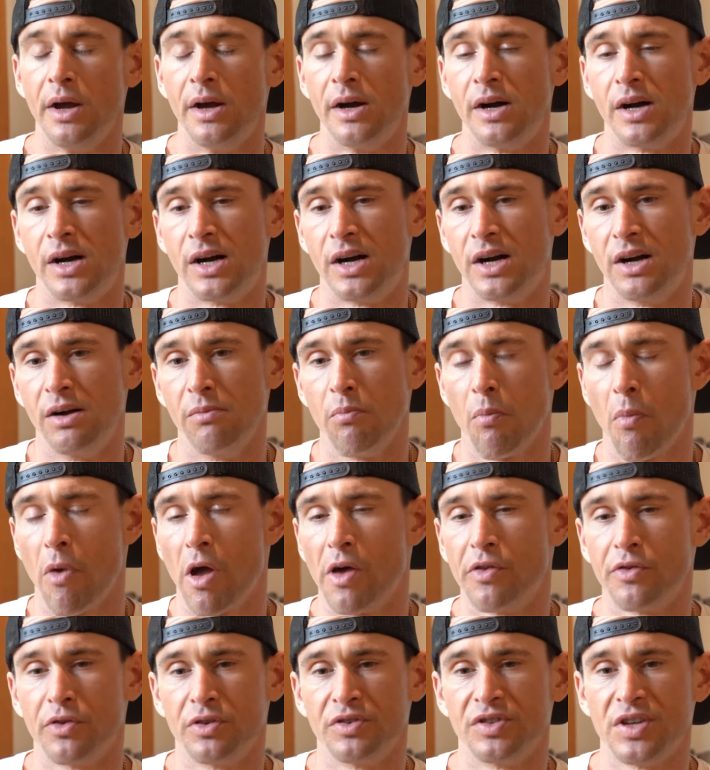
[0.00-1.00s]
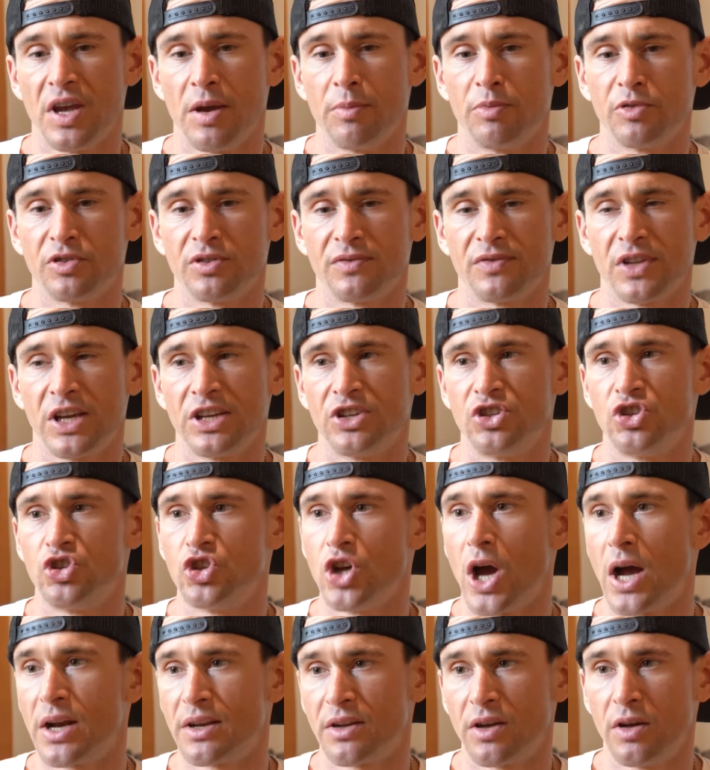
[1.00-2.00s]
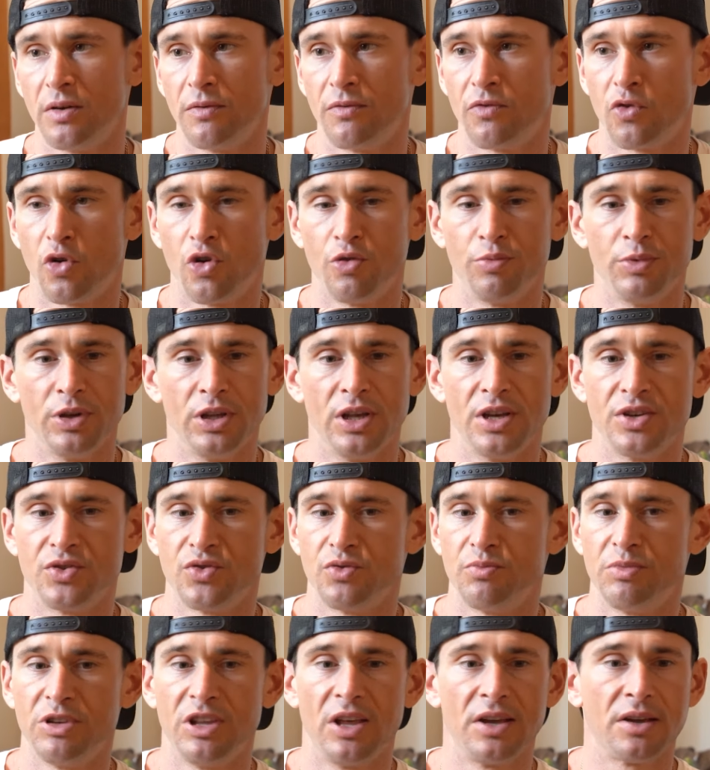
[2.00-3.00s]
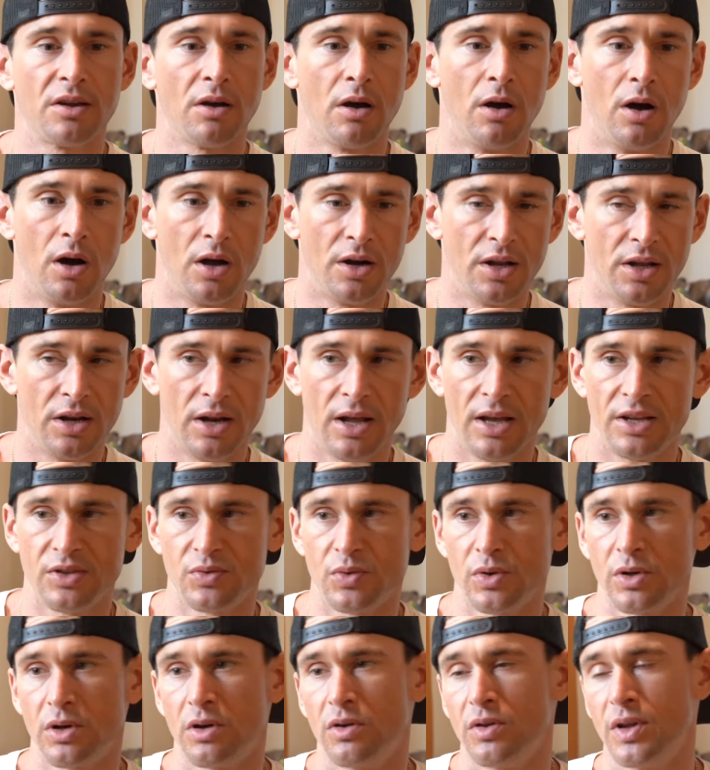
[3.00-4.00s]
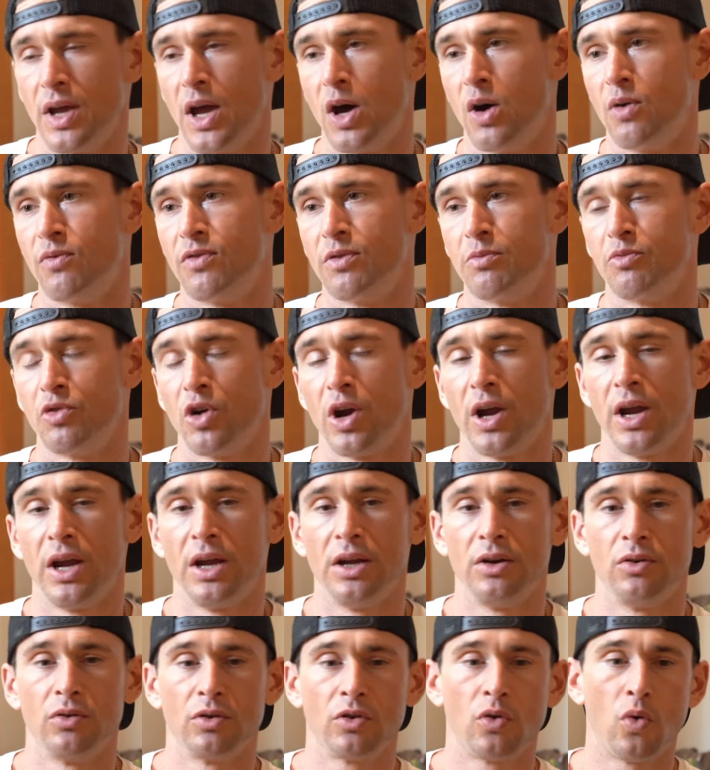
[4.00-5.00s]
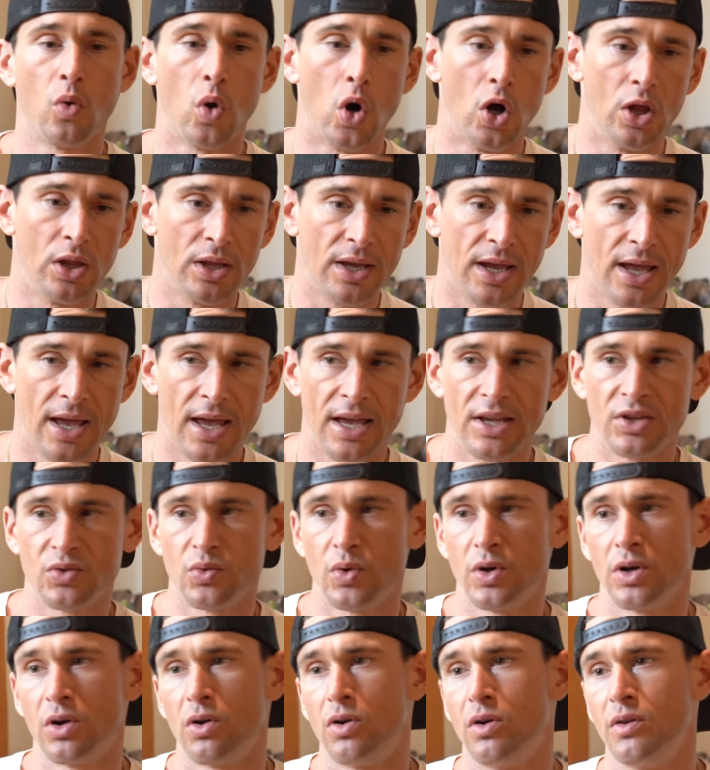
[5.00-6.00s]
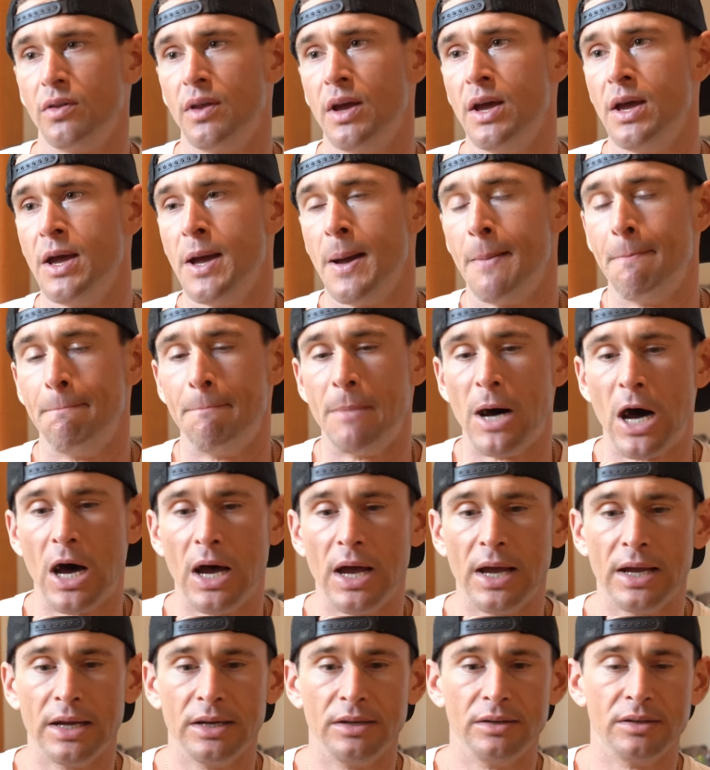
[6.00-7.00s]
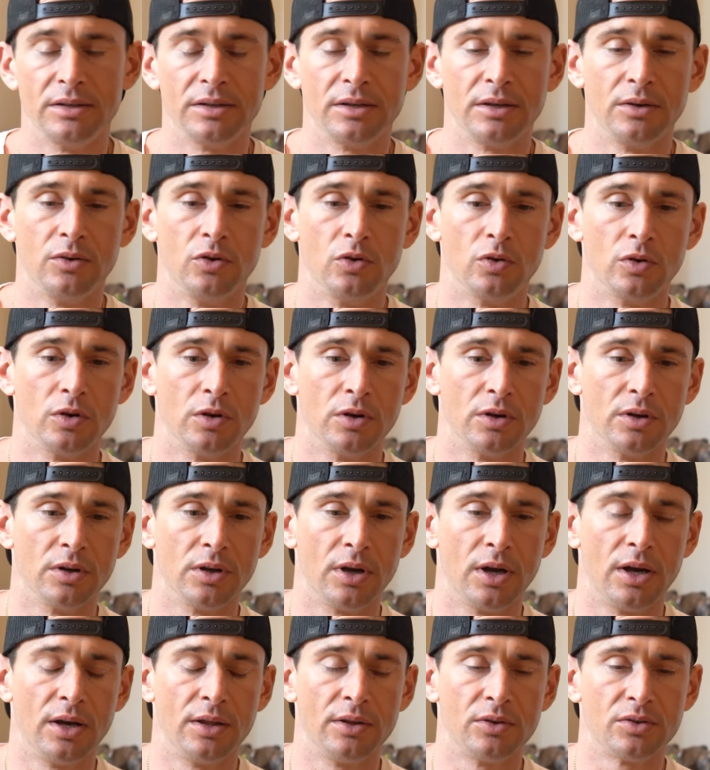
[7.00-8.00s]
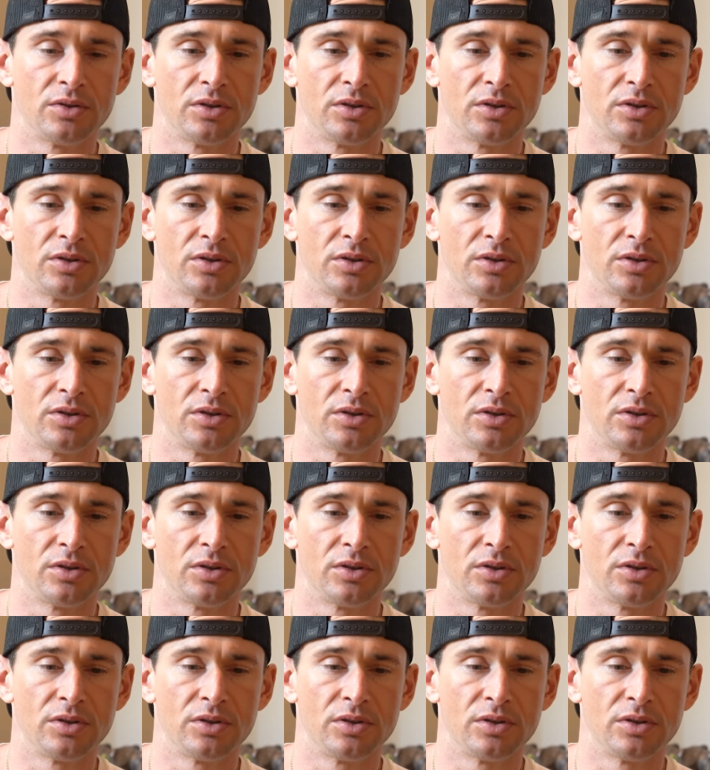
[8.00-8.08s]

uh, other examples of like shotgun formulas would be like Onnit has one called Alpha Brain, or Qualia has one called Mind, or uh, there's